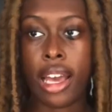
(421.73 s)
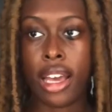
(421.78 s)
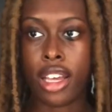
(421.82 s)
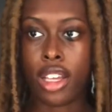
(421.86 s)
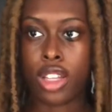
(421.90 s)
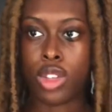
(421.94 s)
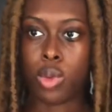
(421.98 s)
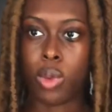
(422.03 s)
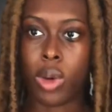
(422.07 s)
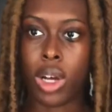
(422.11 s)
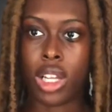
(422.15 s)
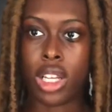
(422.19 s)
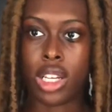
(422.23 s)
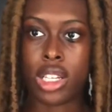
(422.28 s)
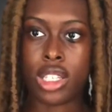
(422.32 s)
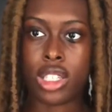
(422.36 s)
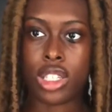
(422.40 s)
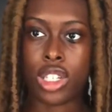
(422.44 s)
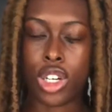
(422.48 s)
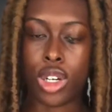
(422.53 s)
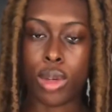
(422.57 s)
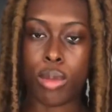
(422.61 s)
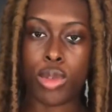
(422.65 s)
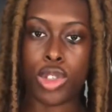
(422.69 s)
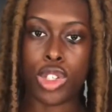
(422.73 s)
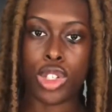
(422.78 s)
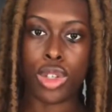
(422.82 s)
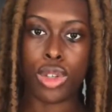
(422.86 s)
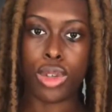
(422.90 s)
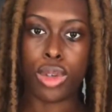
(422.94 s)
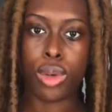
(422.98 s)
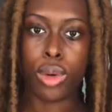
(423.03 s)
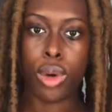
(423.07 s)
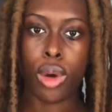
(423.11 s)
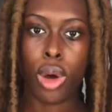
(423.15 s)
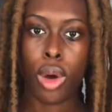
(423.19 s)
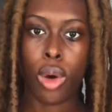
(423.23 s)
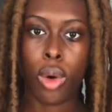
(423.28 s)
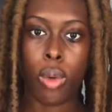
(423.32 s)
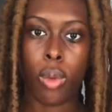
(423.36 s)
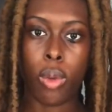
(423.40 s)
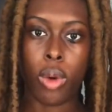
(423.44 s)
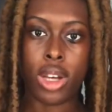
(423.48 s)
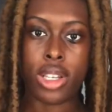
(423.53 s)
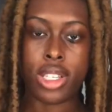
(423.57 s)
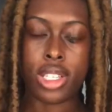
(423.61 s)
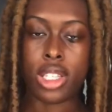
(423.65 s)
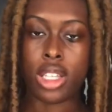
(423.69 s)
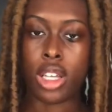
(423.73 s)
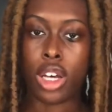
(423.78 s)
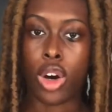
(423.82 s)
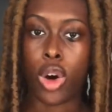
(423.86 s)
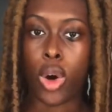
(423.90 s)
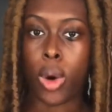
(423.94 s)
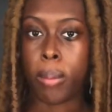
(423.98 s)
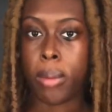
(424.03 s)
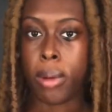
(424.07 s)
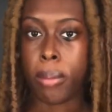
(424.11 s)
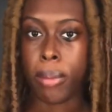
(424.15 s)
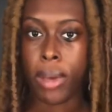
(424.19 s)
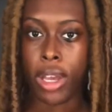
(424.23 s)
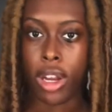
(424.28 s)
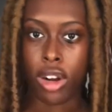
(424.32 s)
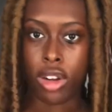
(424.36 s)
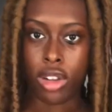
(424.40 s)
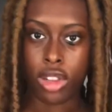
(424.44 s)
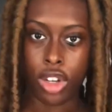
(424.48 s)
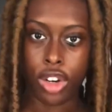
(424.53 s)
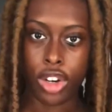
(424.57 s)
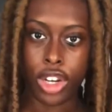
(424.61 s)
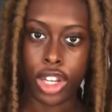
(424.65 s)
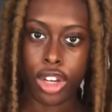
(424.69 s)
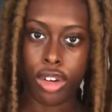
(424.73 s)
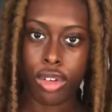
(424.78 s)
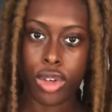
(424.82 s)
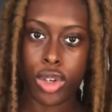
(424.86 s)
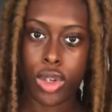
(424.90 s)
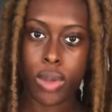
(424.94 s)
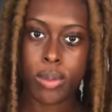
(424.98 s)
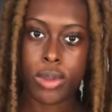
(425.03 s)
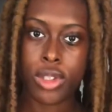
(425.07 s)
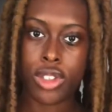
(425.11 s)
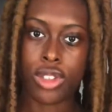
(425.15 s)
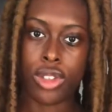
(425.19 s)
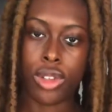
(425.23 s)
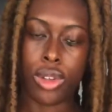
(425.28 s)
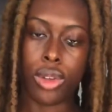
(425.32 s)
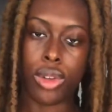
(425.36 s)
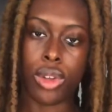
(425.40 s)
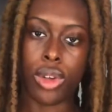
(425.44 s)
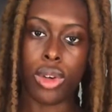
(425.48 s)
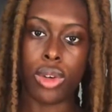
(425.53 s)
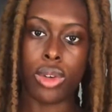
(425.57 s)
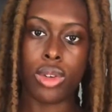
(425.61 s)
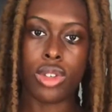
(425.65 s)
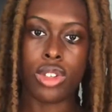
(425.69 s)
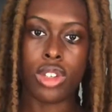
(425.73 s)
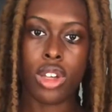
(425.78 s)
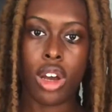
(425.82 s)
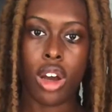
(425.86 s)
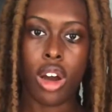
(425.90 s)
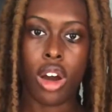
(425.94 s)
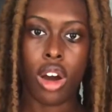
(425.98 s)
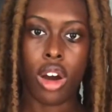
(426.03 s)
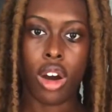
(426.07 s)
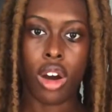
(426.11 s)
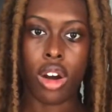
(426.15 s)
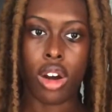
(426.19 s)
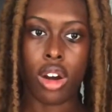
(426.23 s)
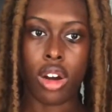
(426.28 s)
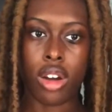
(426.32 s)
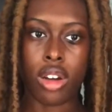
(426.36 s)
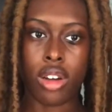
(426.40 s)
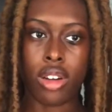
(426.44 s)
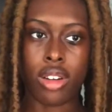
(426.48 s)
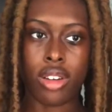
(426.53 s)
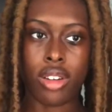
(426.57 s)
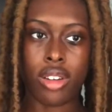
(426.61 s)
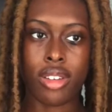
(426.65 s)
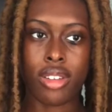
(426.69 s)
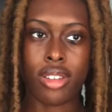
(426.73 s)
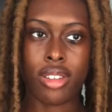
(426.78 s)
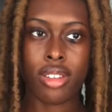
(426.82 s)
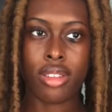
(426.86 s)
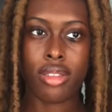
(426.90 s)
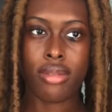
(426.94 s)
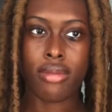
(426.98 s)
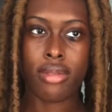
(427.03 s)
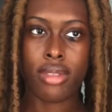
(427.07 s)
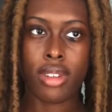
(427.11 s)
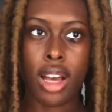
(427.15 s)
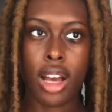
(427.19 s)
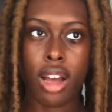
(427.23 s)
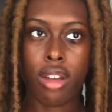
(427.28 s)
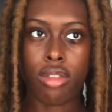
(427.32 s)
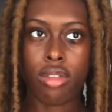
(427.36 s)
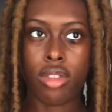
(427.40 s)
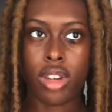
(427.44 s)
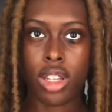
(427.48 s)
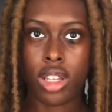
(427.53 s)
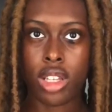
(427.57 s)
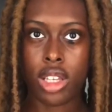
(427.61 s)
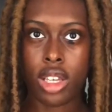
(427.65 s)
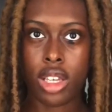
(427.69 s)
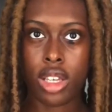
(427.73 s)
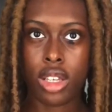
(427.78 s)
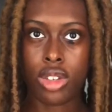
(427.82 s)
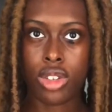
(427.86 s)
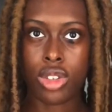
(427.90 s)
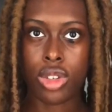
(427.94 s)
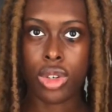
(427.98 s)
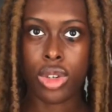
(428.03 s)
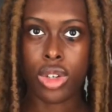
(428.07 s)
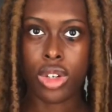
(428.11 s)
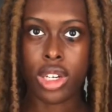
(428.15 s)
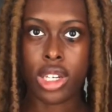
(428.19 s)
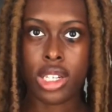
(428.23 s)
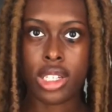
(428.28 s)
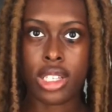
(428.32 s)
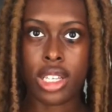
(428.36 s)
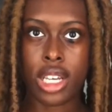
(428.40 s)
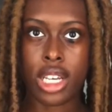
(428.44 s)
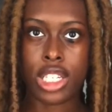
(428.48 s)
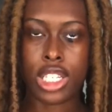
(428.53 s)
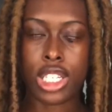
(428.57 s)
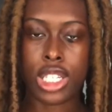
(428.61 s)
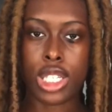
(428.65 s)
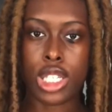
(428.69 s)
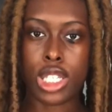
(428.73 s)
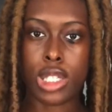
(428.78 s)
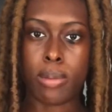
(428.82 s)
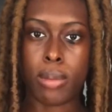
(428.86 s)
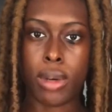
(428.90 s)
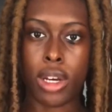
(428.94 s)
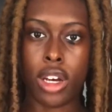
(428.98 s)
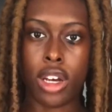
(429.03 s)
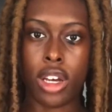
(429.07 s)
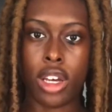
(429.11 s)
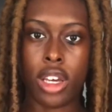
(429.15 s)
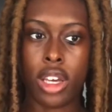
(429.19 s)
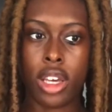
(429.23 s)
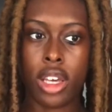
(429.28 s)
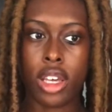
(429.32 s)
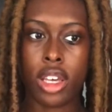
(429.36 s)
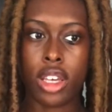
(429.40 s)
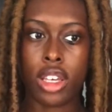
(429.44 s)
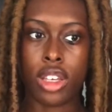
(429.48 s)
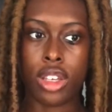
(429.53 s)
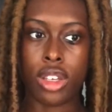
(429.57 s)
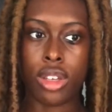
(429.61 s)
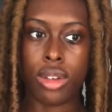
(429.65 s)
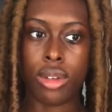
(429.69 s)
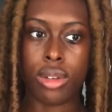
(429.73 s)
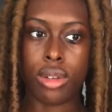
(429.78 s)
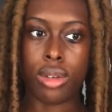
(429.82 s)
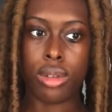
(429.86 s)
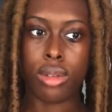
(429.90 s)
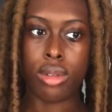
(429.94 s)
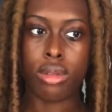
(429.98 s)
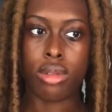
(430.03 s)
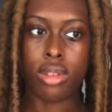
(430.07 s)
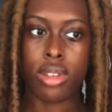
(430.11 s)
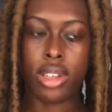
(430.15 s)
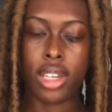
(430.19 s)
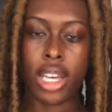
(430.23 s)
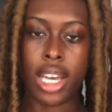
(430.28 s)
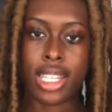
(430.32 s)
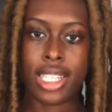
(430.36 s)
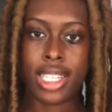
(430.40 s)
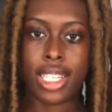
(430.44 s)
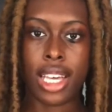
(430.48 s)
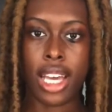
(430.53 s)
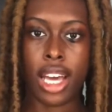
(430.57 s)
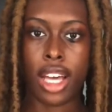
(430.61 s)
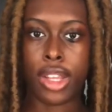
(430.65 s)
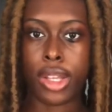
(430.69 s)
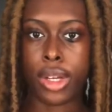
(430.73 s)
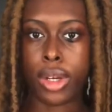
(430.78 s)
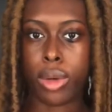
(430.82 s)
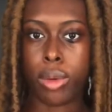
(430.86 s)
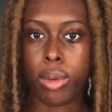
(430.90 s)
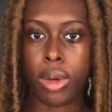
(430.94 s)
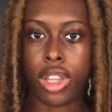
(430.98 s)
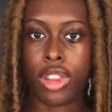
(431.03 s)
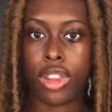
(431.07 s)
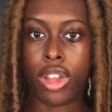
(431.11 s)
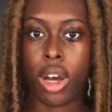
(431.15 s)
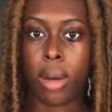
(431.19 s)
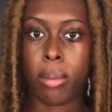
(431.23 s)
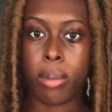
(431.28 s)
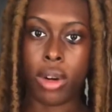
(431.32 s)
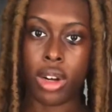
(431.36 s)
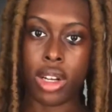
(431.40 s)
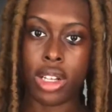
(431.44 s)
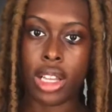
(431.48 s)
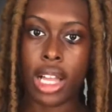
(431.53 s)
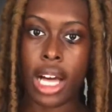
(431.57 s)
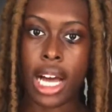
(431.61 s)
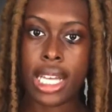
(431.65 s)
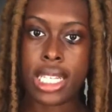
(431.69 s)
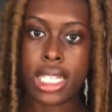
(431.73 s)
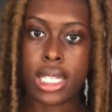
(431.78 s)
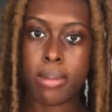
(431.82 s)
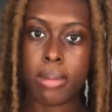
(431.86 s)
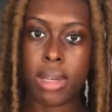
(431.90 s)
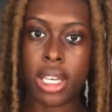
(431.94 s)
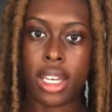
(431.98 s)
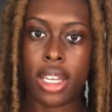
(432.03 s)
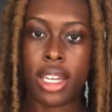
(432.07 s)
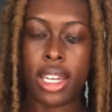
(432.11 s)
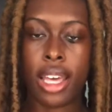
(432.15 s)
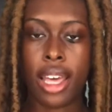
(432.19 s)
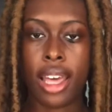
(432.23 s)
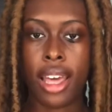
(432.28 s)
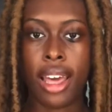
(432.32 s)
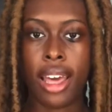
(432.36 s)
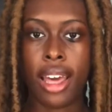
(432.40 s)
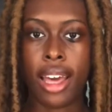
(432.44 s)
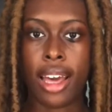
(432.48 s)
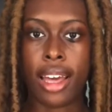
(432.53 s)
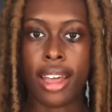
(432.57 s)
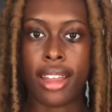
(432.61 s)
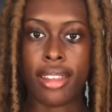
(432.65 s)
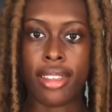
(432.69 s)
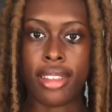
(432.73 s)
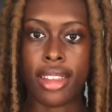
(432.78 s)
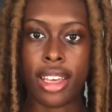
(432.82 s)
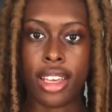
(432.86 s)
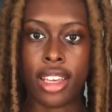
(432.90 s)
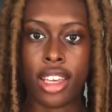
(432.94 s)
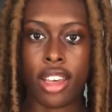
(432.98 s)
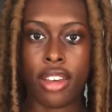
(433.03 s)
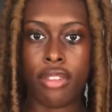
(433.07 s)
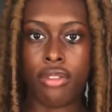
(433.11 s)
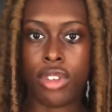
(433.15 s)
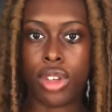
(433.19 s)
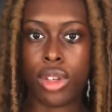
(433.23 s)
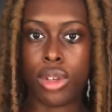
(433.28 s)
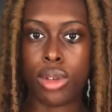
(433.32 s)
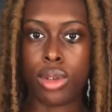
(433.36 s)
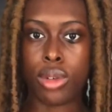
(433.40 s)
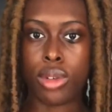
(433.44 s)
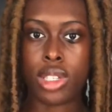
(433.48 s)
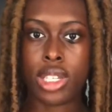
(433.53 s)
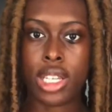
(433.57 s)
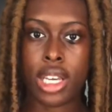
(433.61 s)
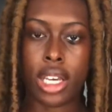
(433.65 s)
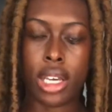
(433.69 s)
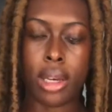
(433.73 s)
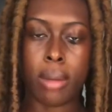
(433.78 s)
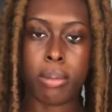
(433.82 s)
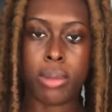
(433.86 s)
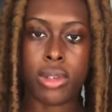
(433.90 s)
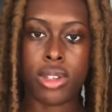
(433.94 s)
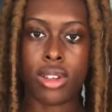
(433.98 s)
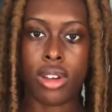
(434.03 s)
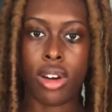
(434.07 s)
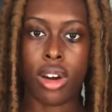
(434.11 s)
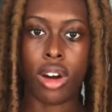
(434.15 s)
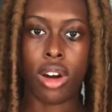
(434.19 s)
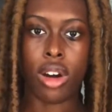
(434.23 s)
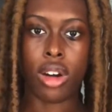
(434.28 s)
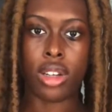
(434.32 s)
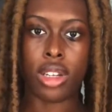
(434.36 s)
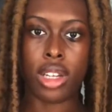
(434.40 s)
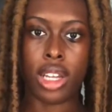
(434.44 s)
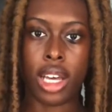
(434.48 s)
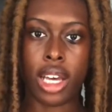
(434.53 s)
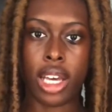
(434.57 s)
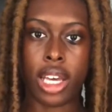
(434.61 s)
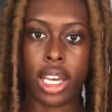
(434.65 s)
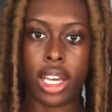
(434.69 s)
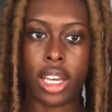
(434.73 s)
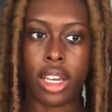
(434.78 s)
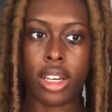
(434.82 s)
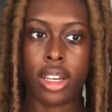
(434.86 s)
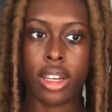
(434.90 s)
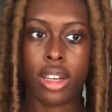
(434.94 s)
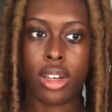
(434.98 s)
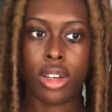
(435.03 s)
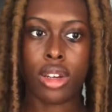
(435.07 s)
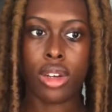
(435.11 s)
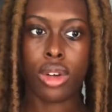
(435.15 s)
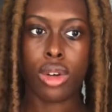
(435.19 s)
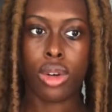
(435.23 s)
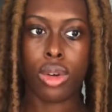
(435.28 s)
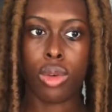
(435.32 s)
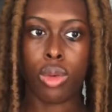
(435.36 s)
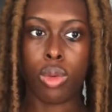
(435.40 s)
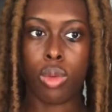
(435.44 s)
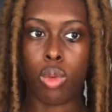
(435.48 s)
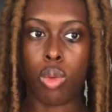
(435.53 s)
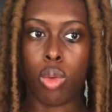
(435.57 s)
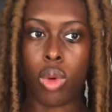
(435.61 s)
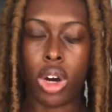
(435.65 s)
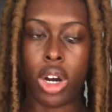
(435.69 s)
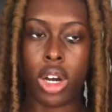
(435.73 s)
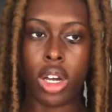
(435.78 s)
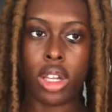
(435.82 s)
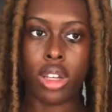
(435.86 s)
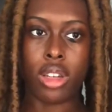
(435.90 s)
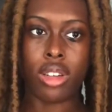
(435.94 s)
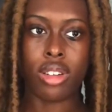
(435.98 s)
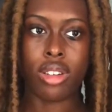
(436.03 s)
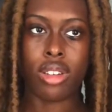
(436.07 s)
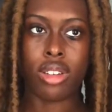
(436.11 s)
as well as term two was the open peer learning groups. So those are not really tutoring sessions, but you get together with upperclassmen and they give you tips on like what